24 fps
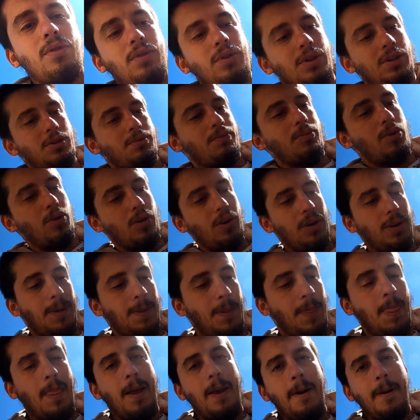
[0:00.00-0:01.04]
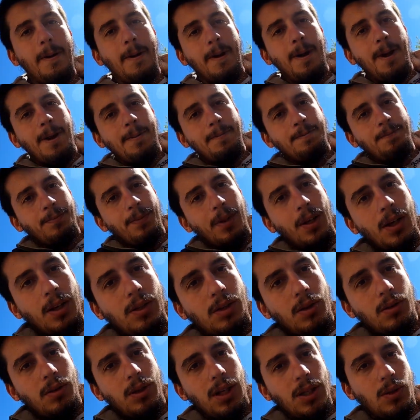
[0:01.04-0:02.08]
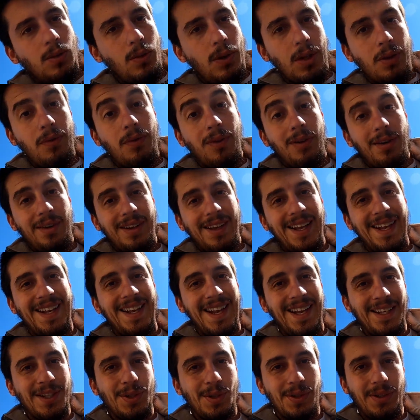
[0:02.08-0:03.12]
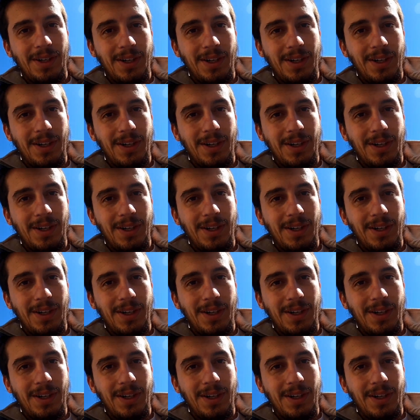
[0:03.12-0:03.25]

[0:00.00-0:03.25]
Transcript: phone, it's broken. So let's wait for the next